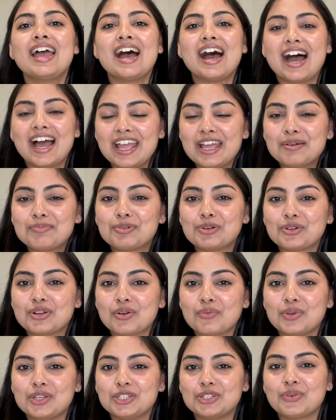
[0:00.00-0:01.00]
I upload a
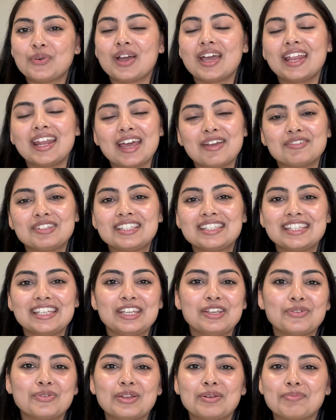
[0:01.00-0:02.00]
video, and I will see
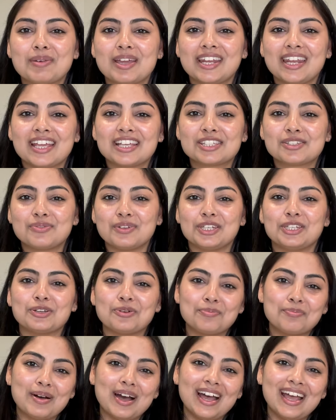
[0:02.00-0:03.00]
you in my next video.
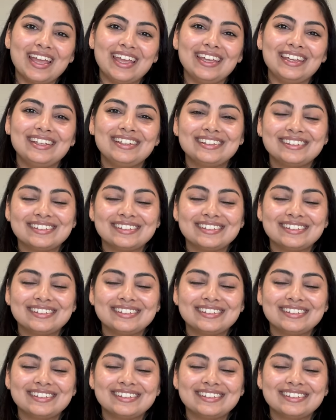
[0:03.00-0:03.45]
Bye!